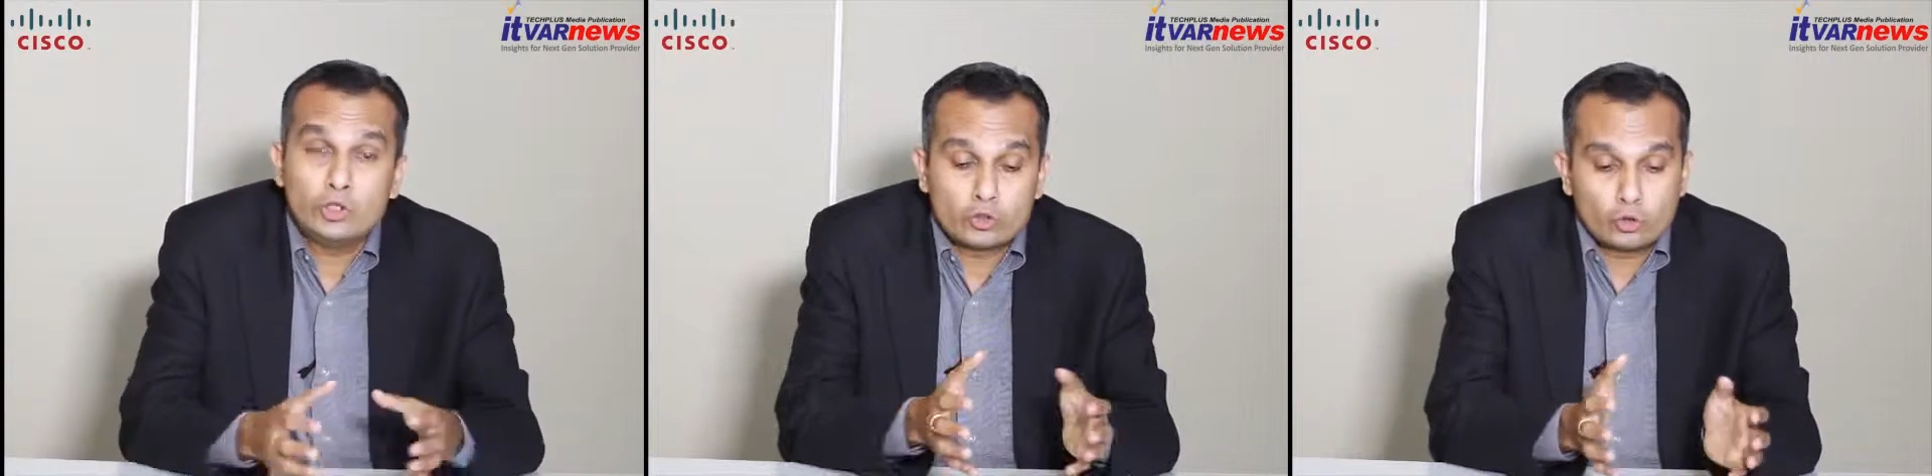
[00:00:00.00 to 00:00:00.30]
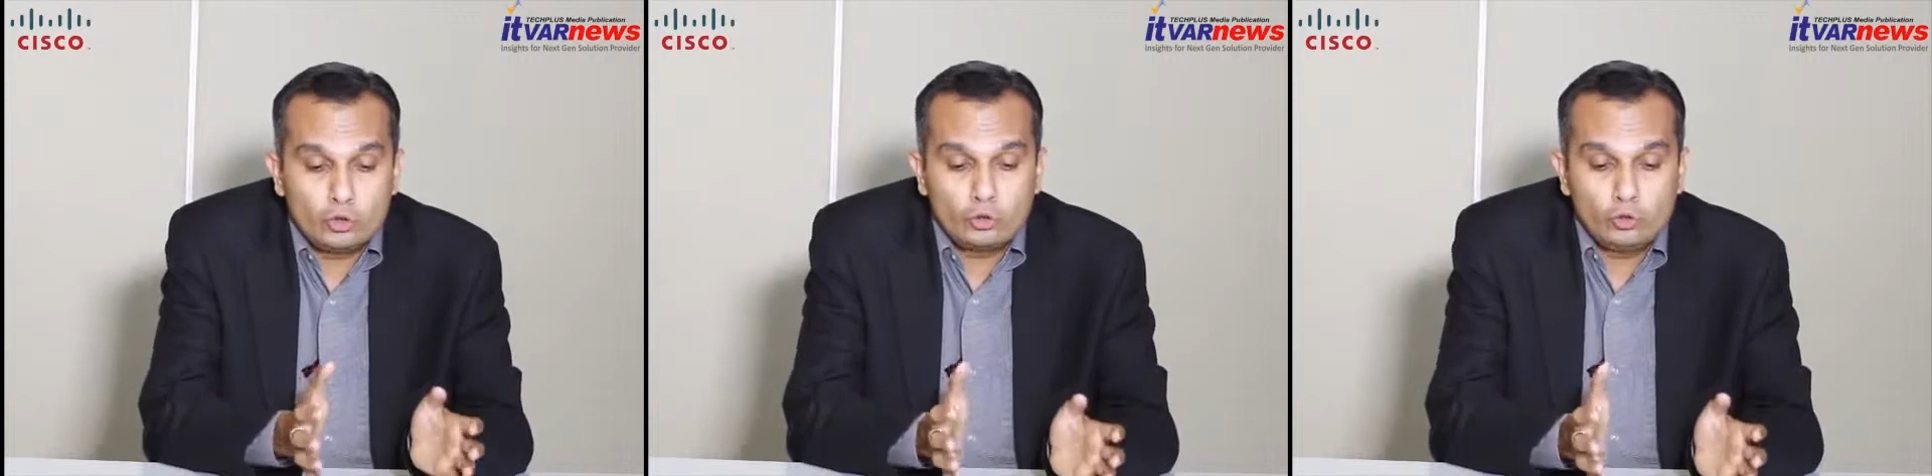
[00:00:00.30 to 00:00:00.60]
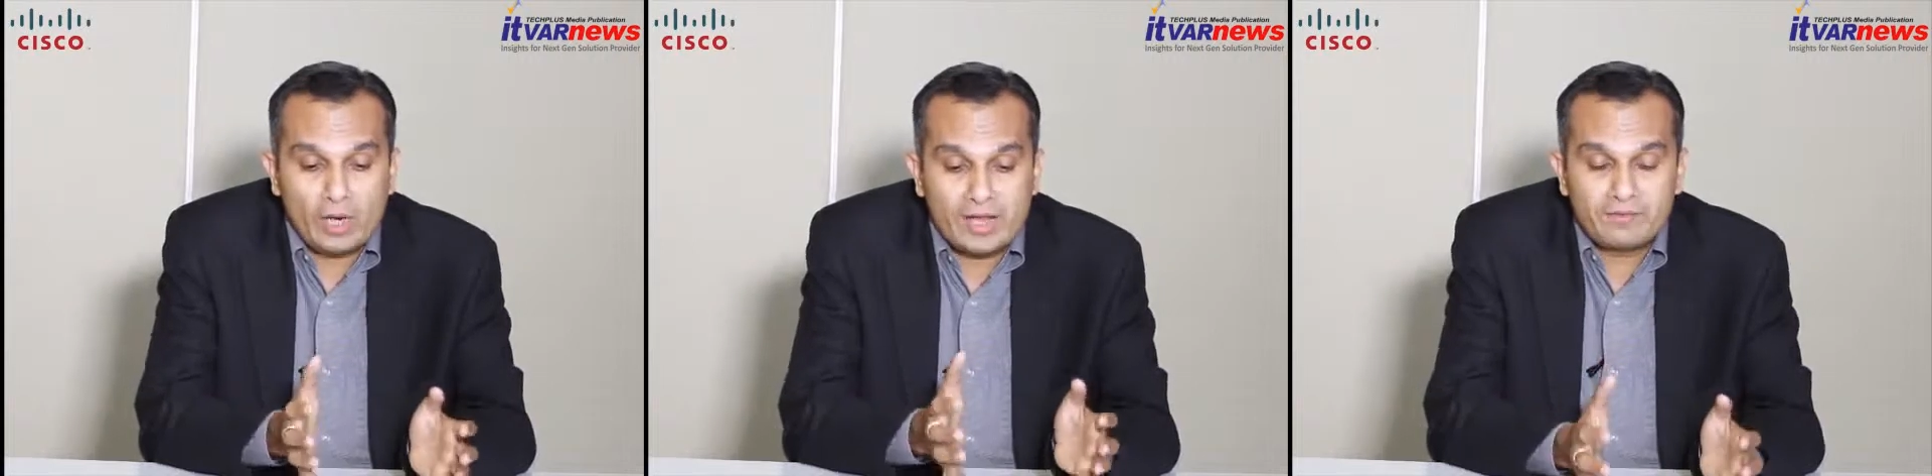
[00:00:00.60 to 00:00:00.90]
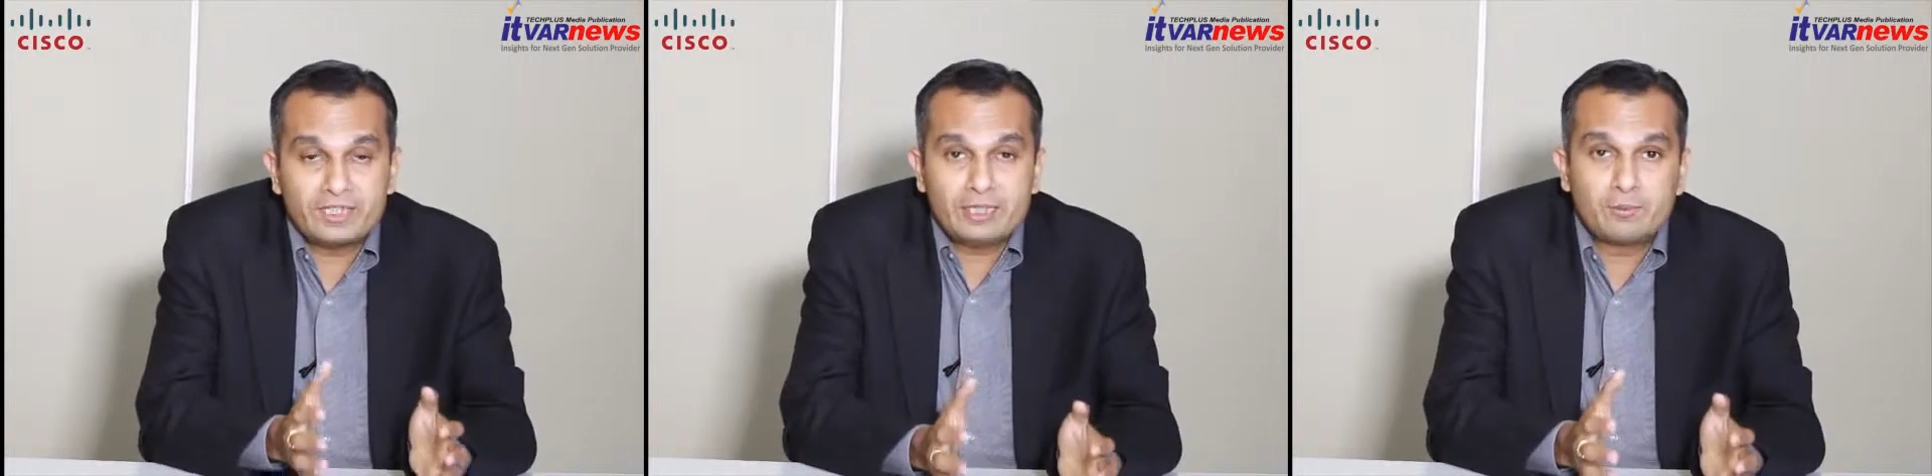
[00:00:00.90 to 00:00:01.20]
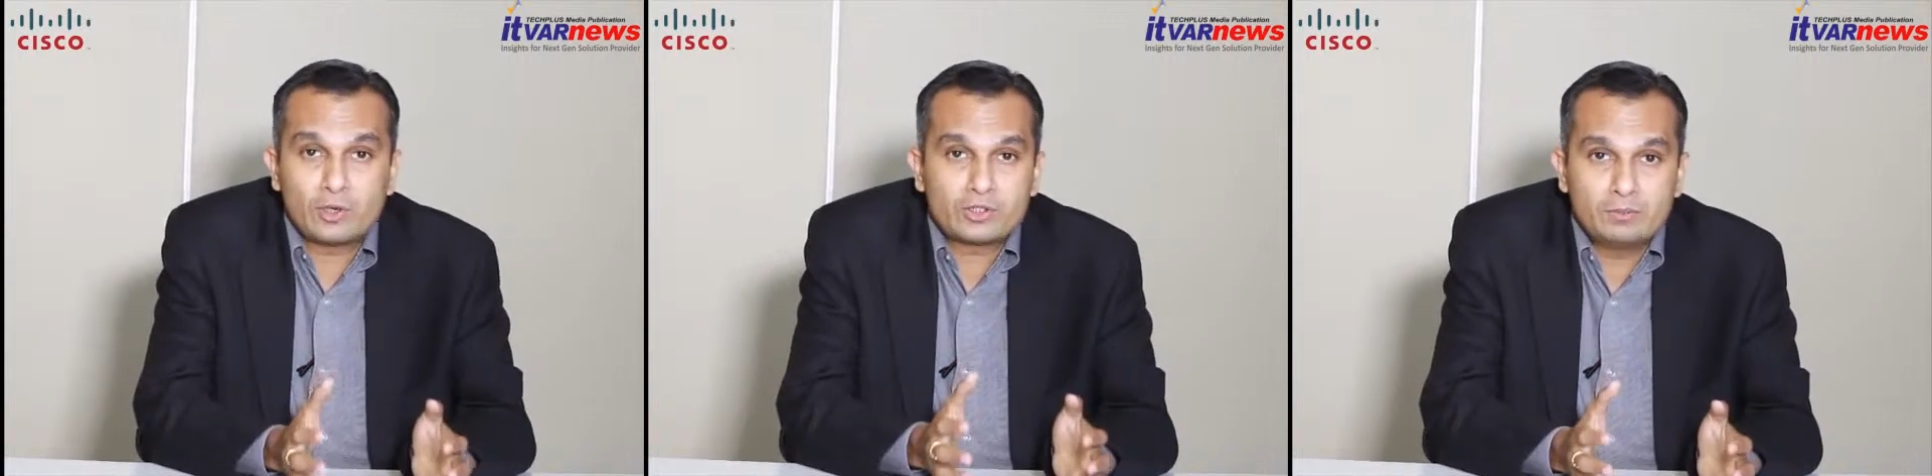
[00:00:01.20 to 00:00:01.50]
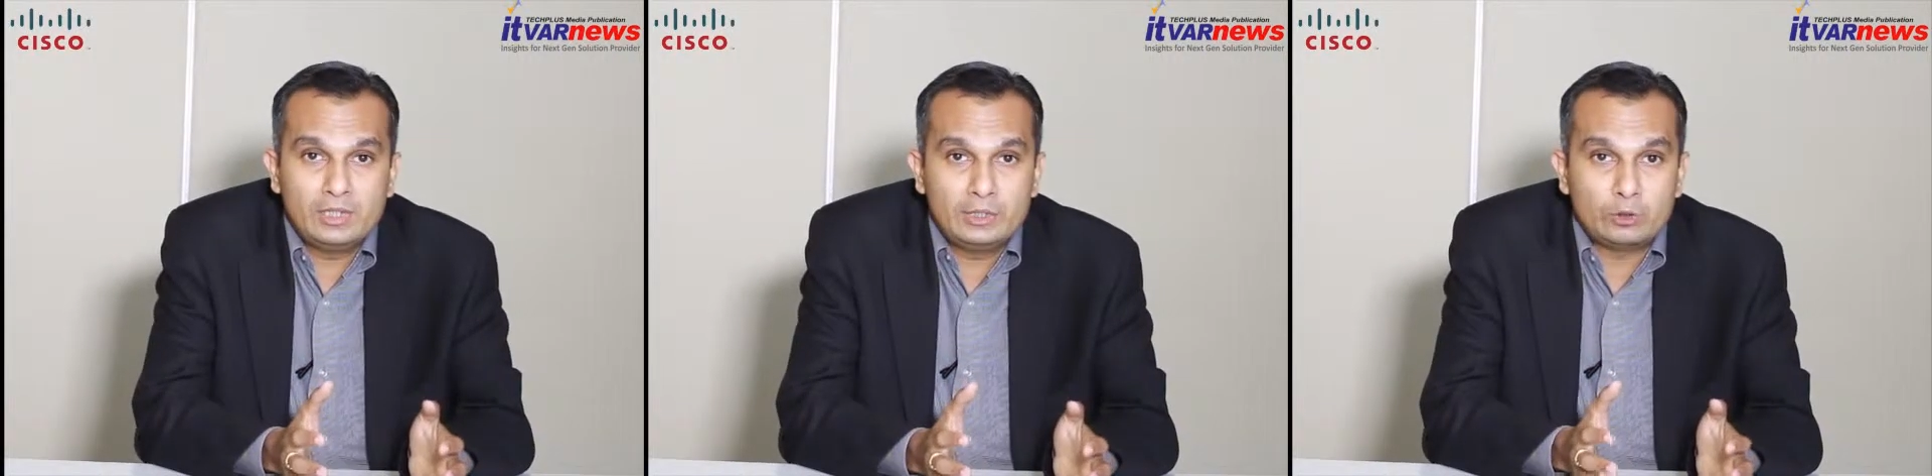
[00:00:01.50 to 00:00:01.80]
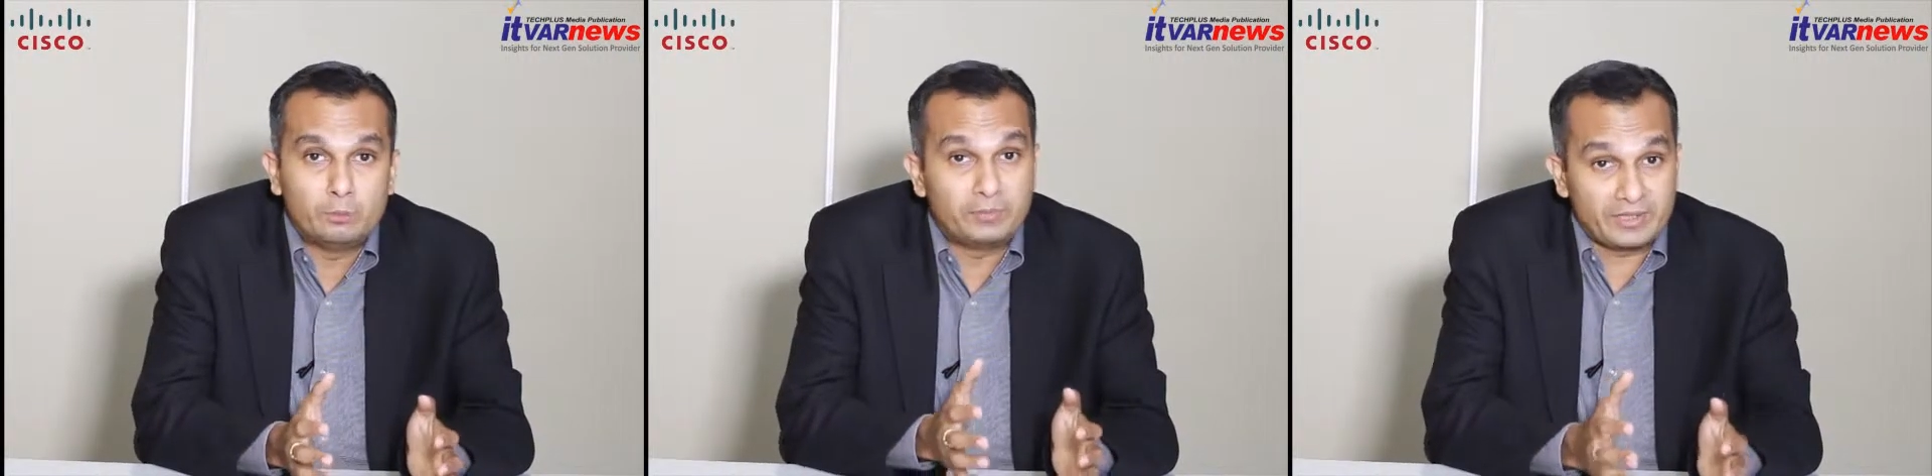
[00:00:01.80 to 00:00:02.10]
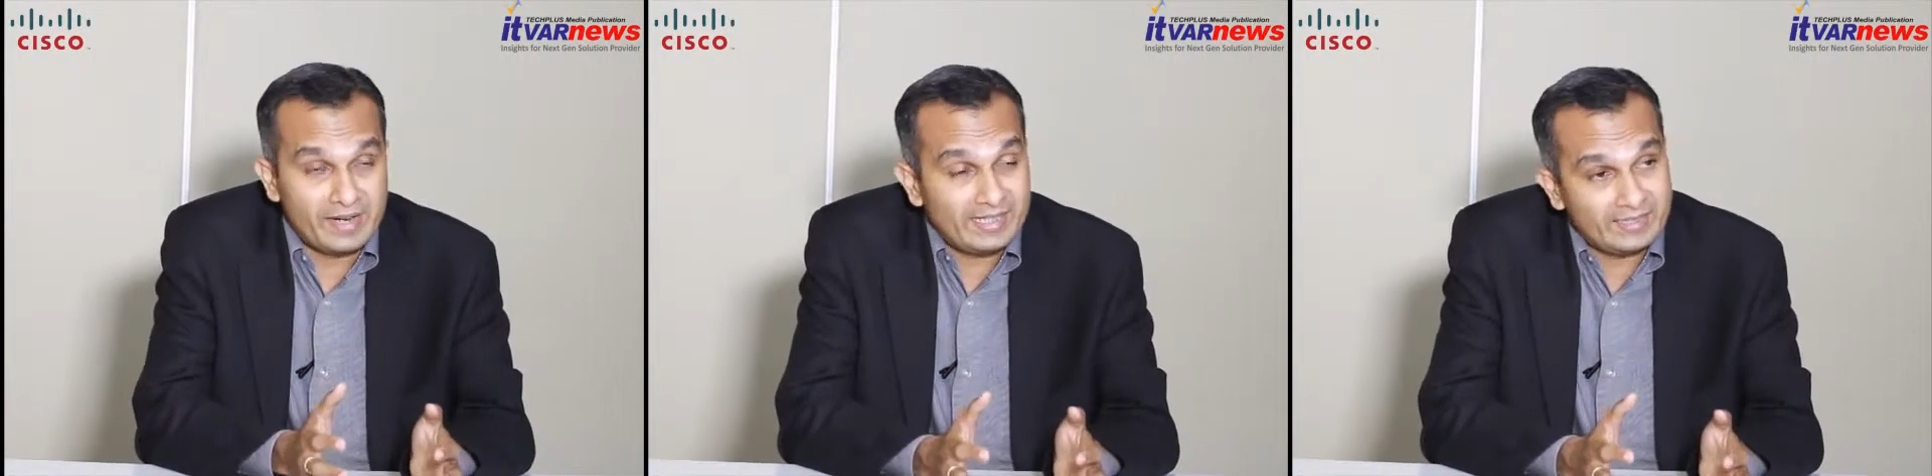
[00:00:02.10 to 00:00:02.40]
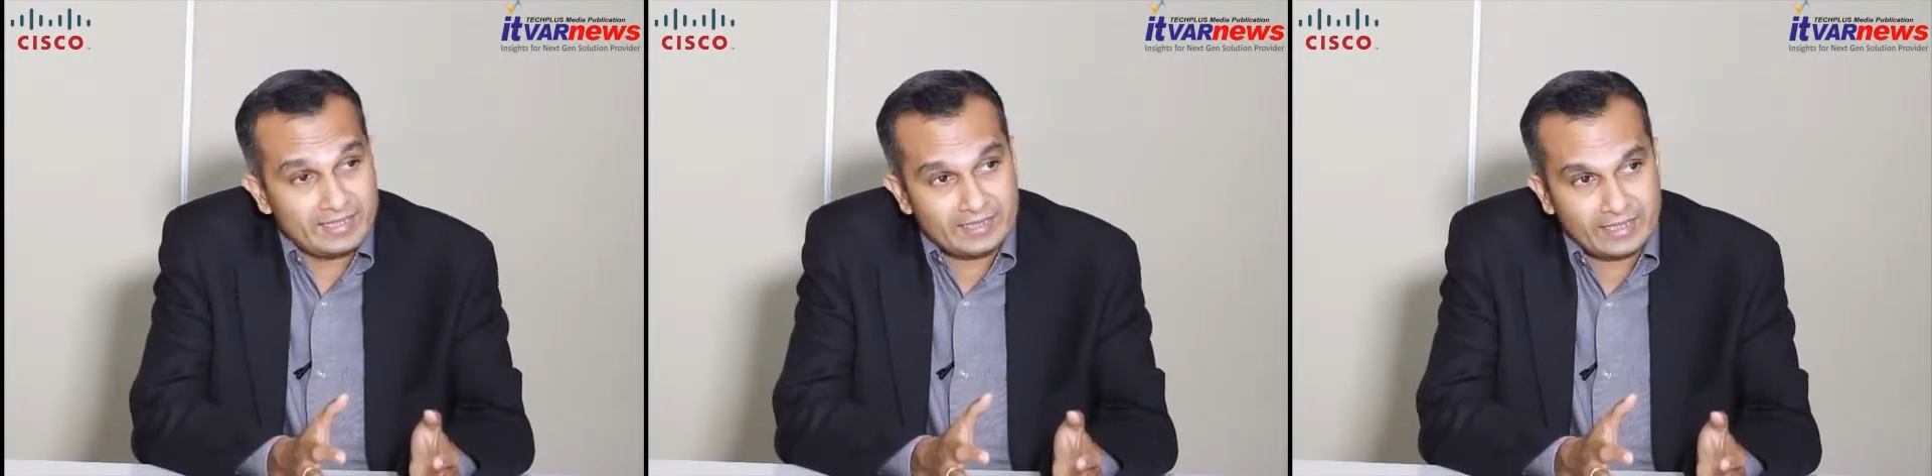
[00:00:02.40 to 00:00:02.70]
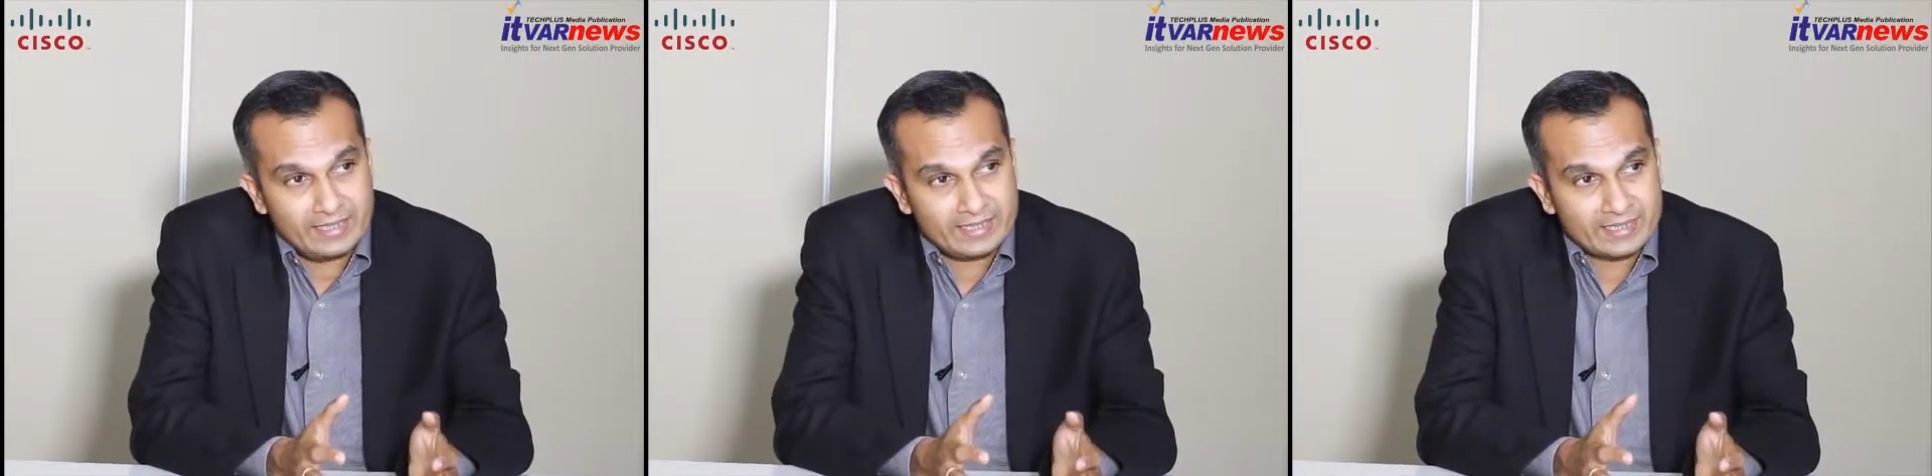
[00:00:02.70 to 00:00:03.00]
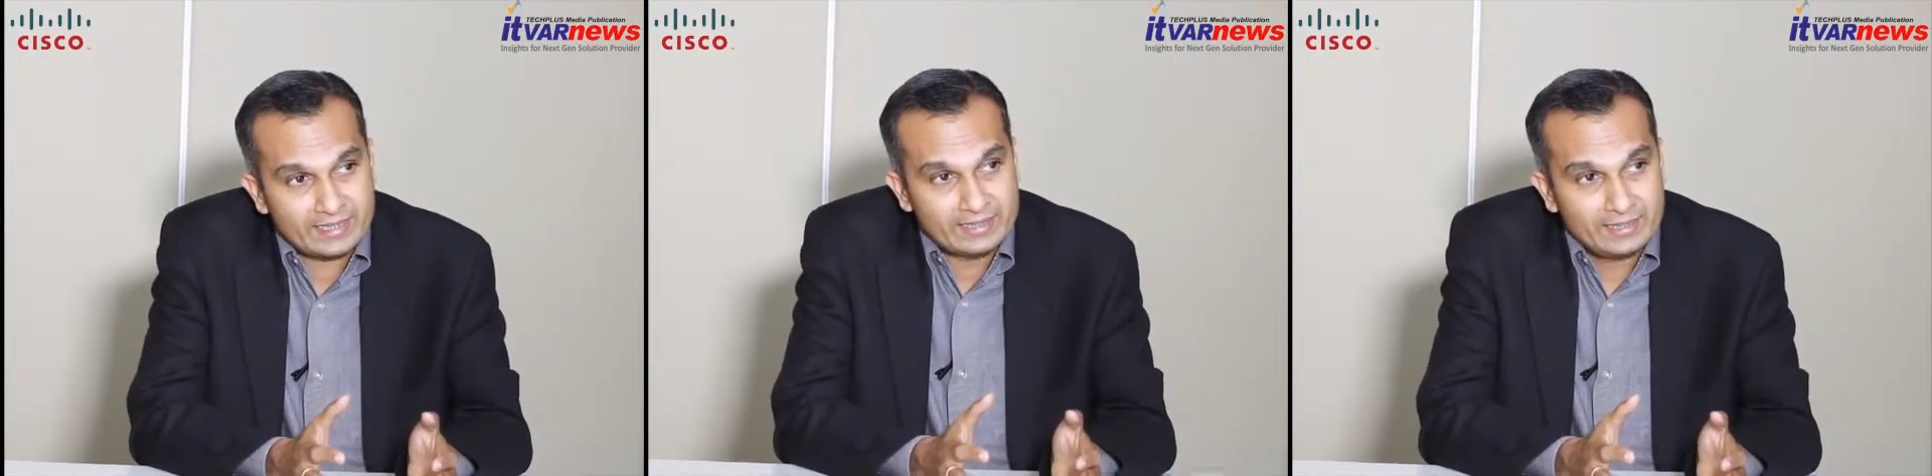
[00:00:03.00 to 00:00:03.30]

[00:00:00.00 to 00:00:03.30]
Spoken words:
so you do everything possible to prevent these threats.